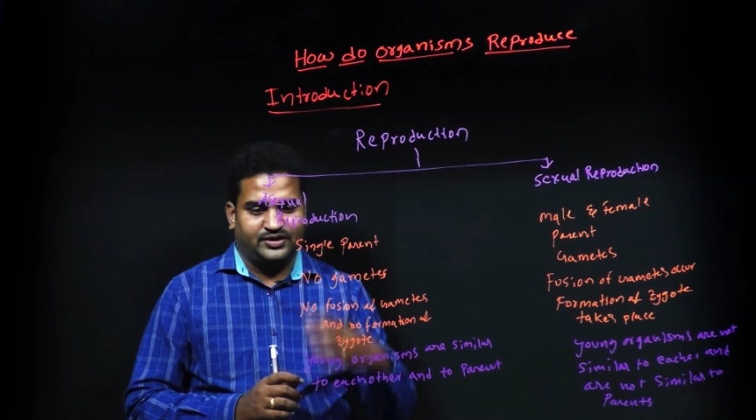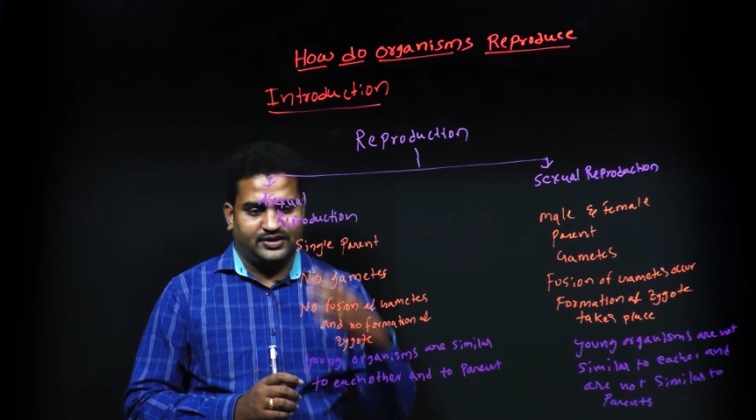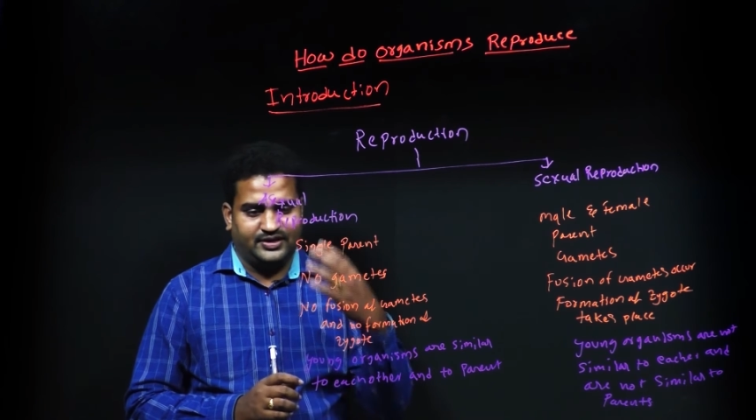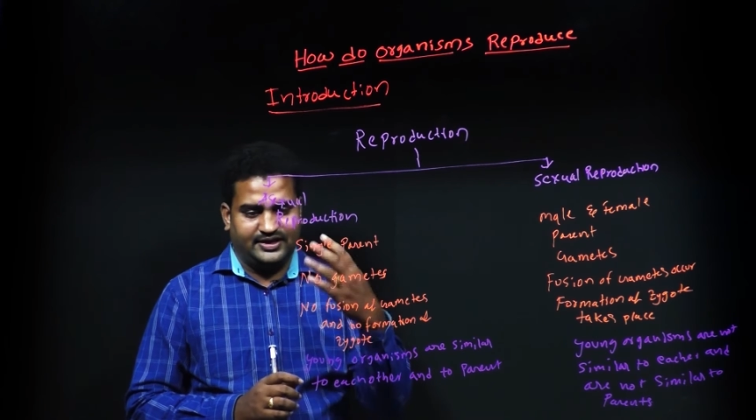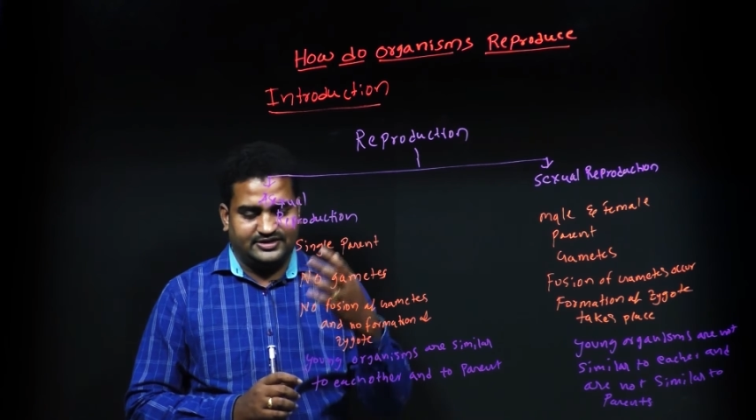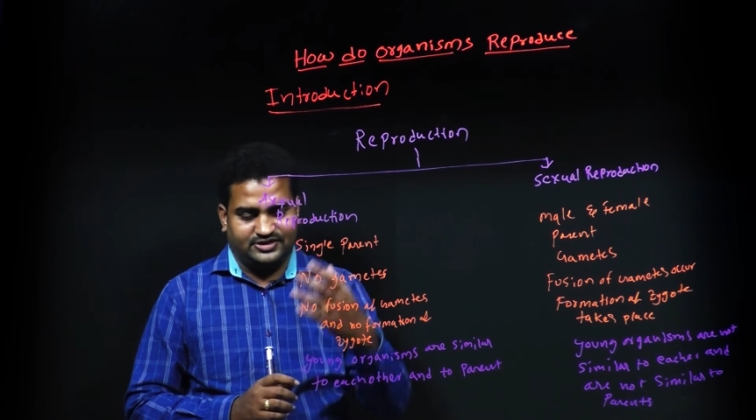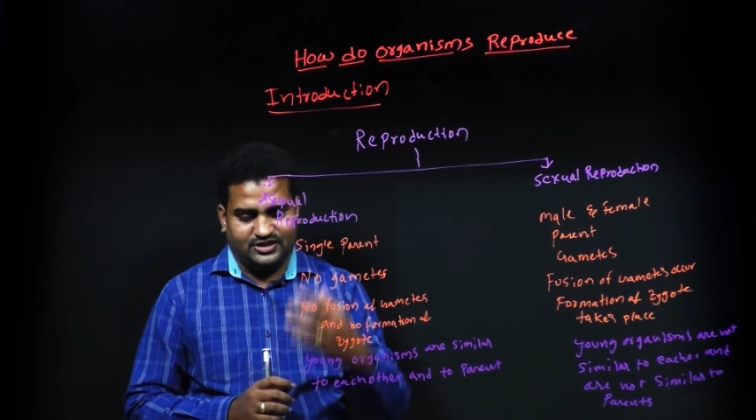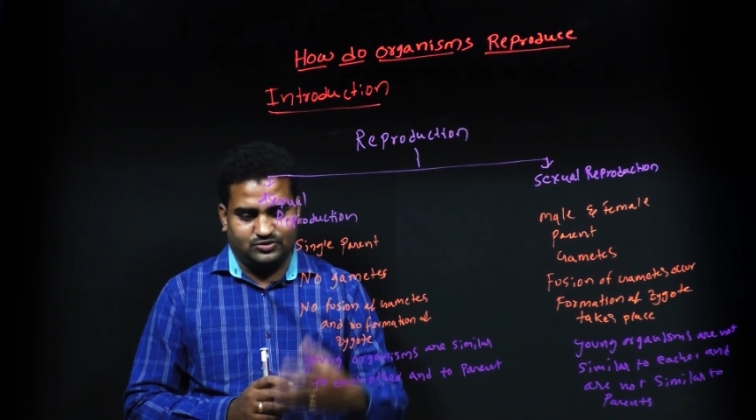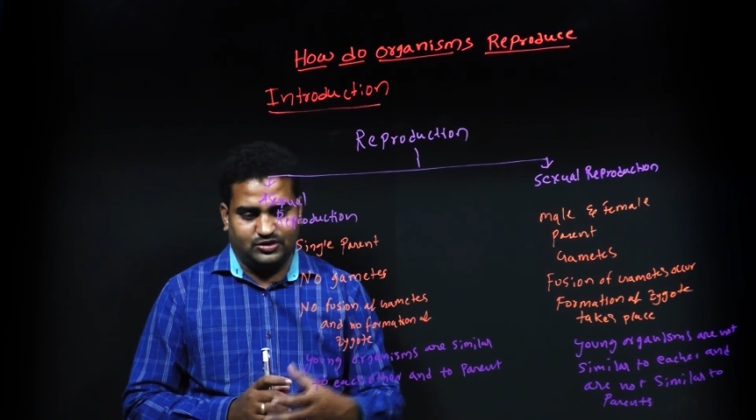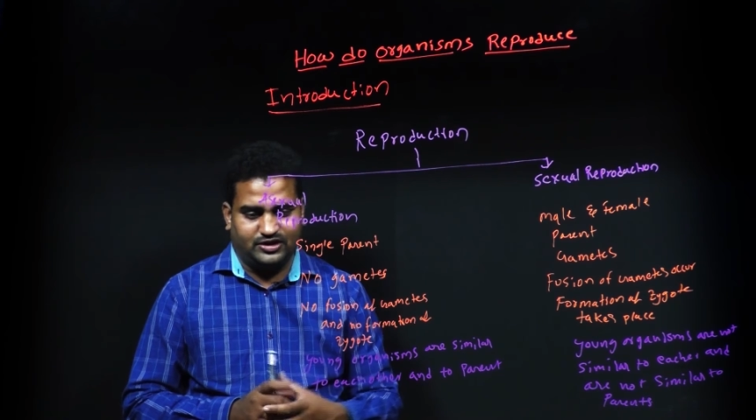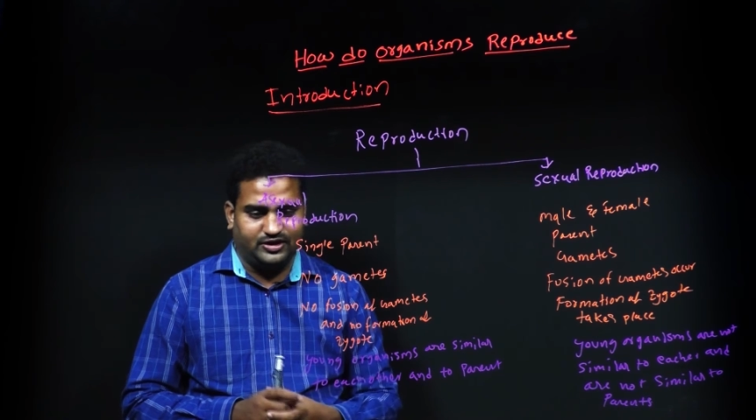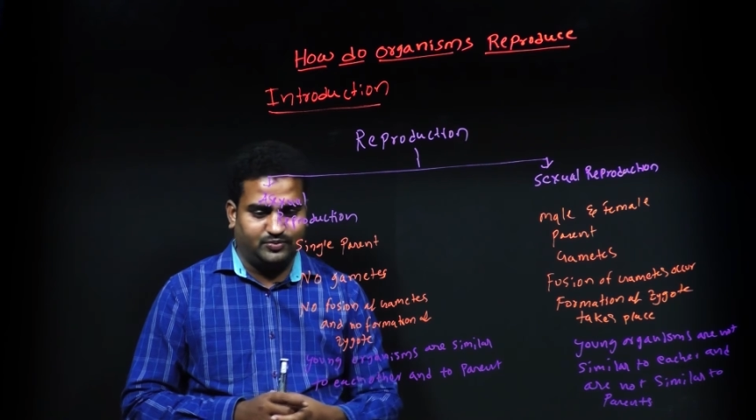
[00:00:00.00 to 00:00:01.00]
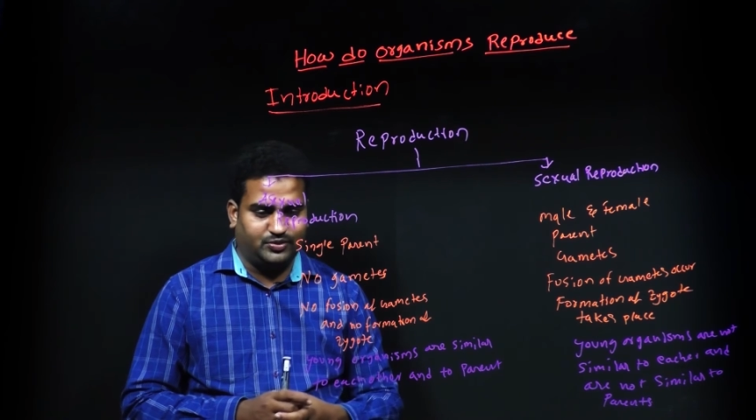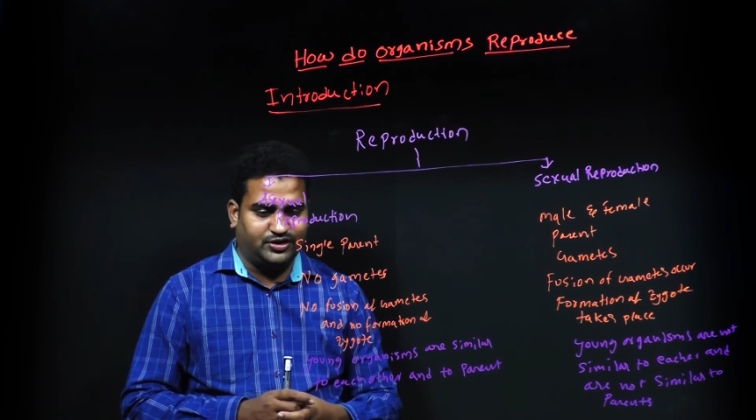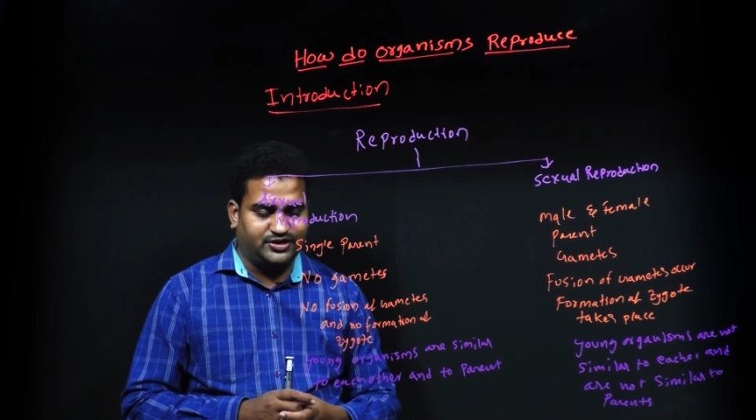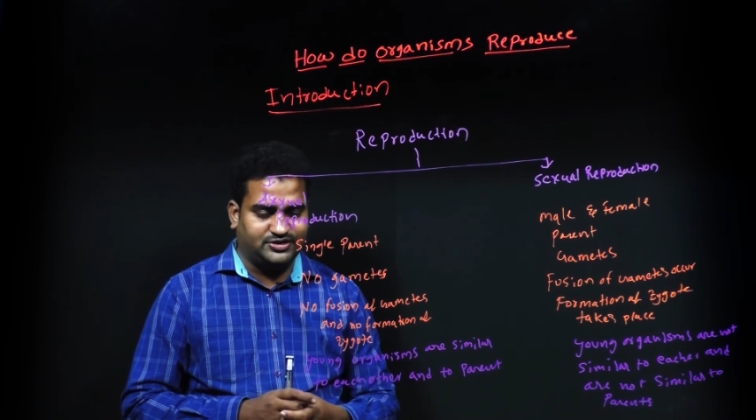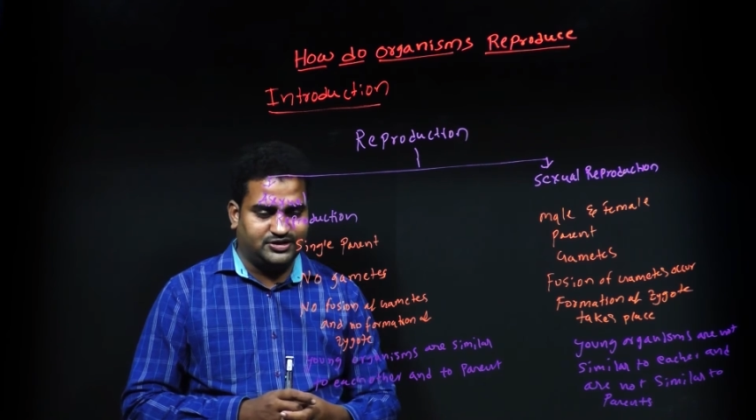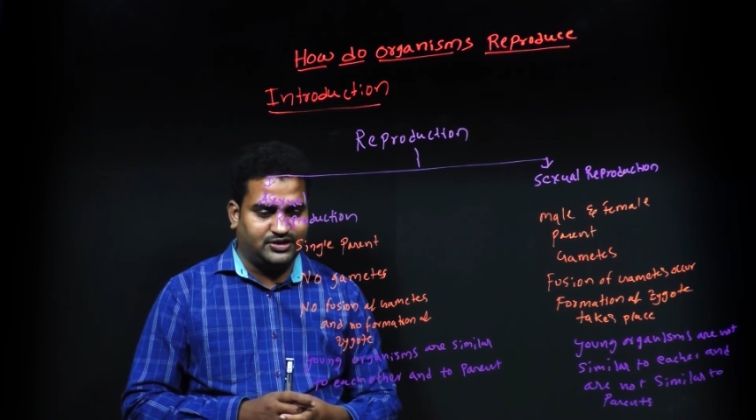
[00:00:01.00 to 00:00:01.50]
In asexual
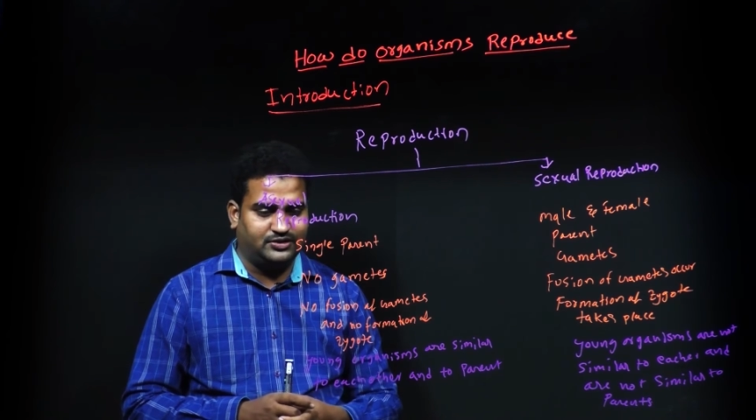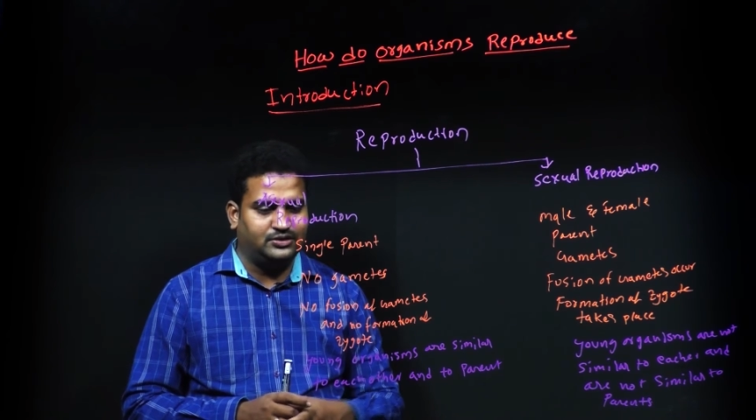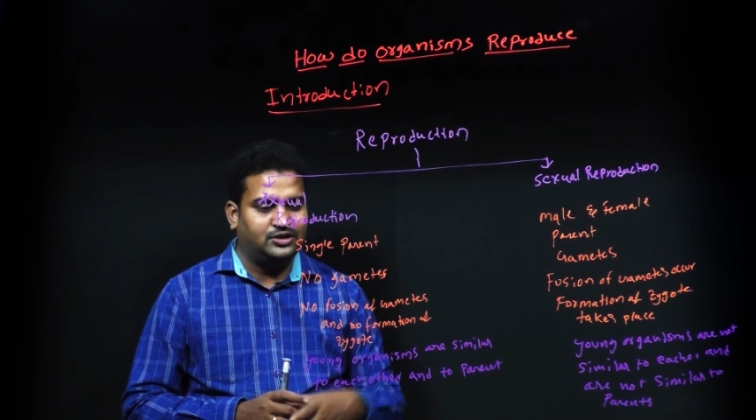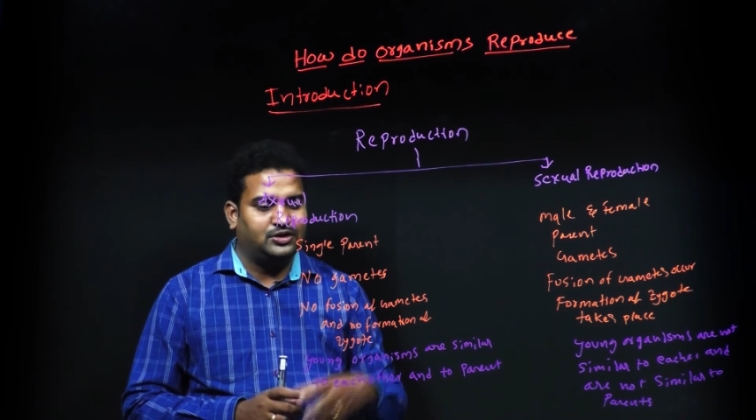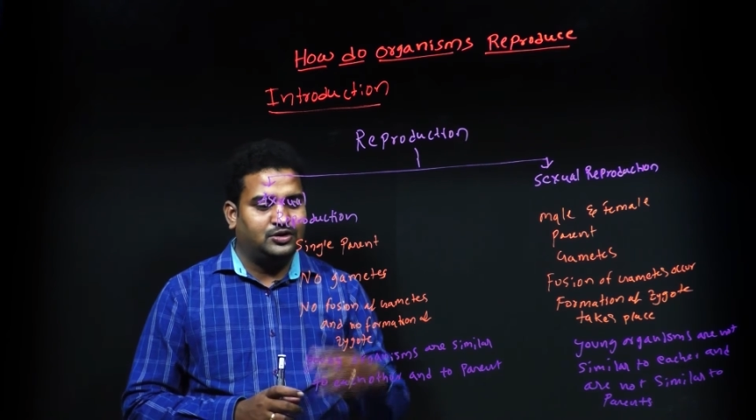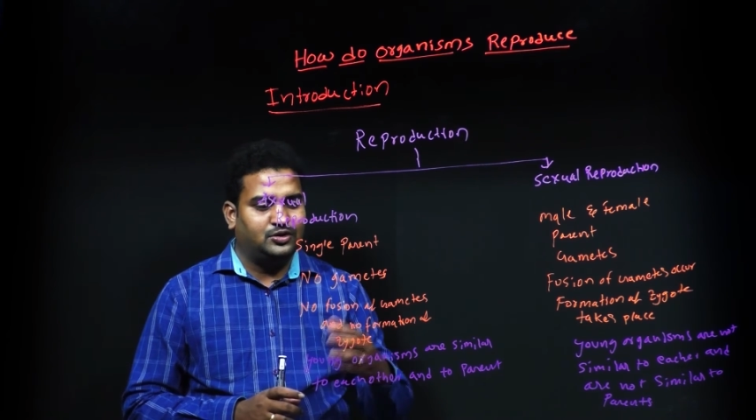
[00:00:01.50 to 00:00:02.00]
reproduction,